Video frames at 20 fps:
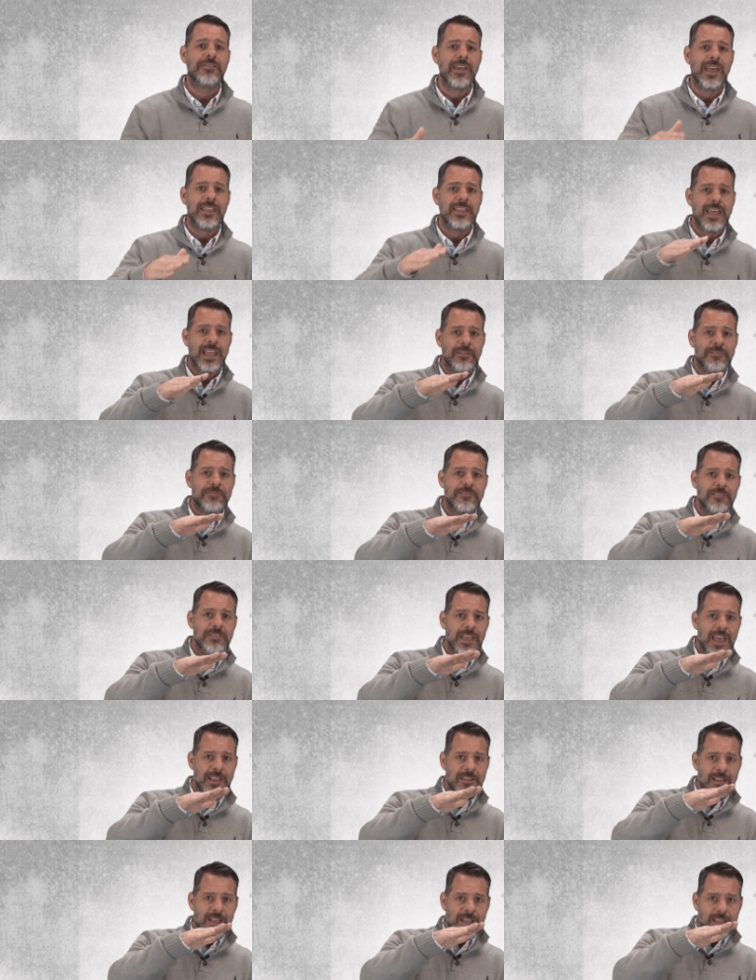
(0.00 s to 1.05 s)

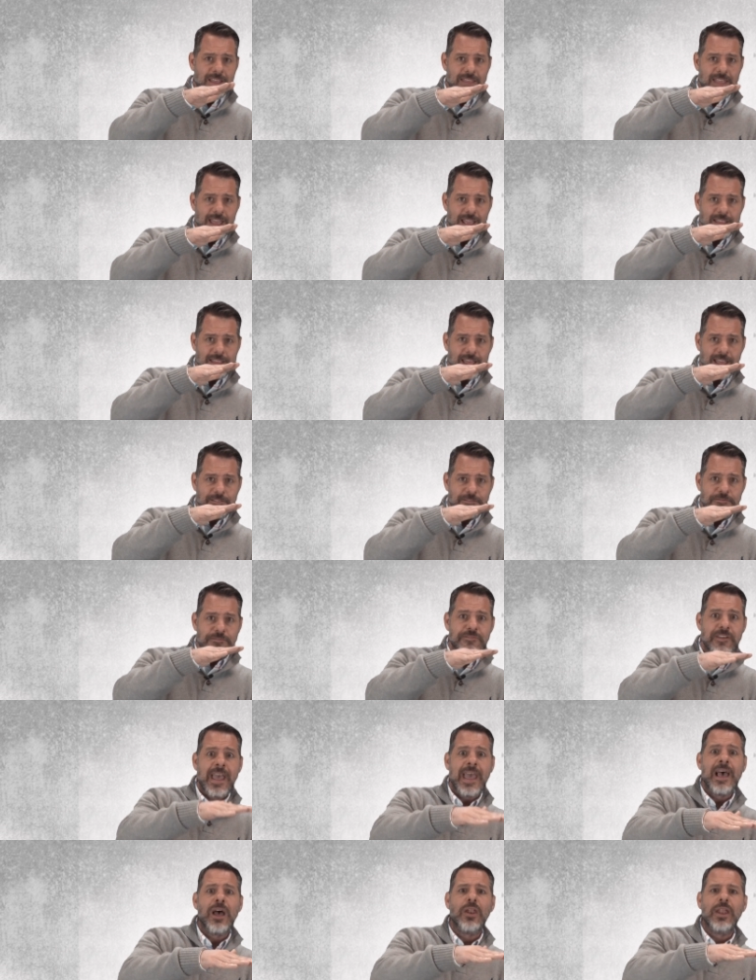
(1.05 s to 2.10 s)
they
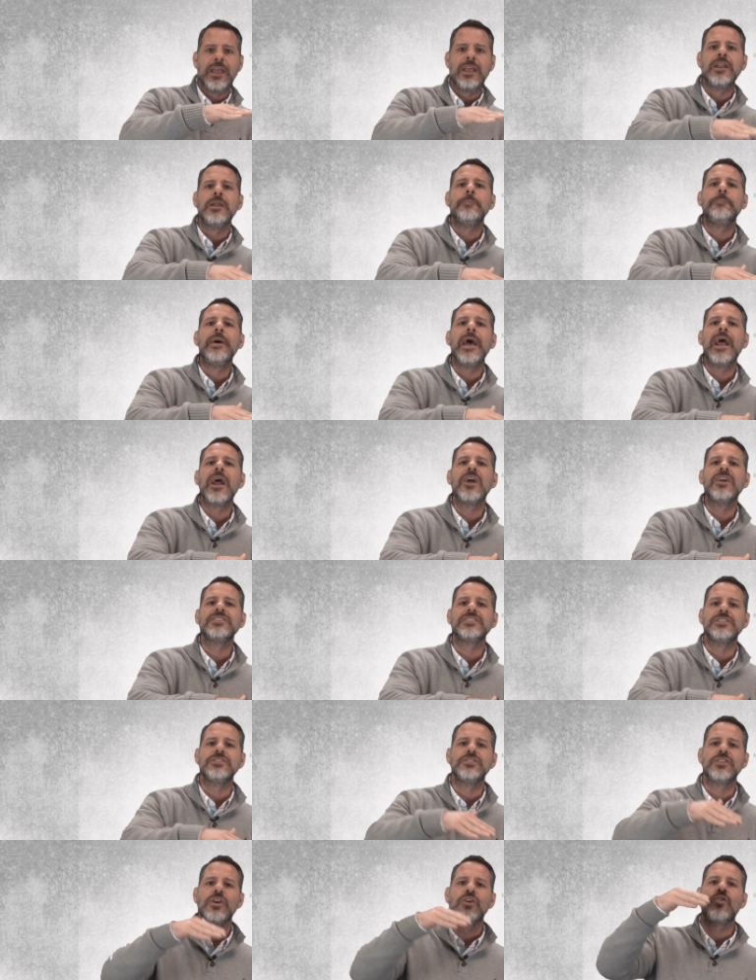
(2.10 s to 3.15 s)
fail in
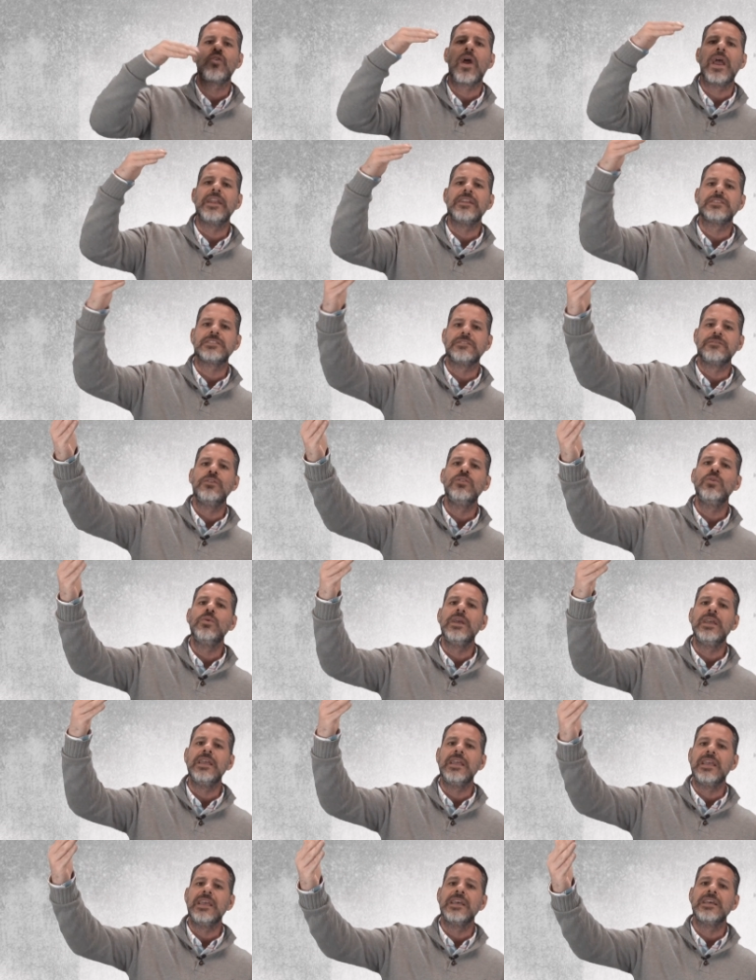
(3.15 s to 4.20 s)
comparison to the greatness of who
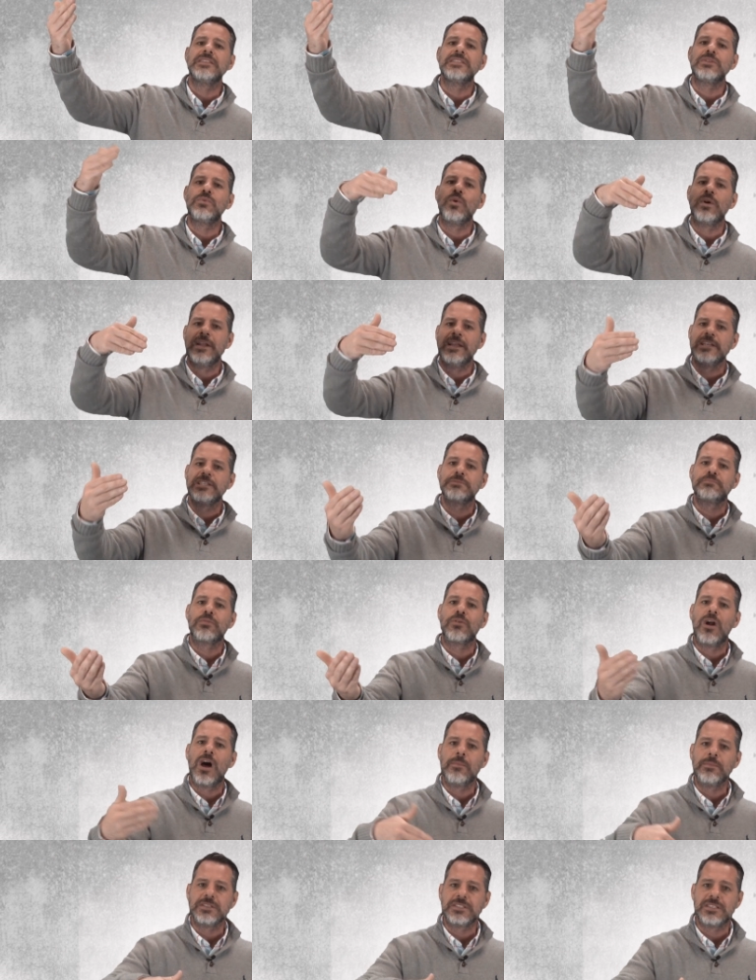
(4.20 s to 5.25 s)
he is and what he has
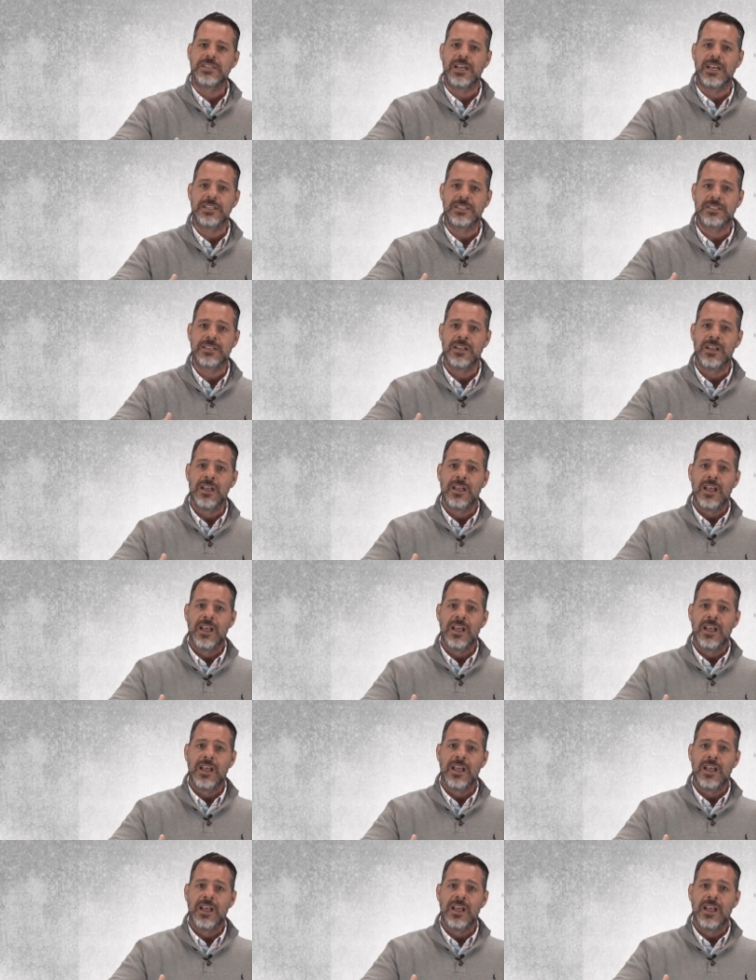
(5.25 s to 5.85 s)
promised us.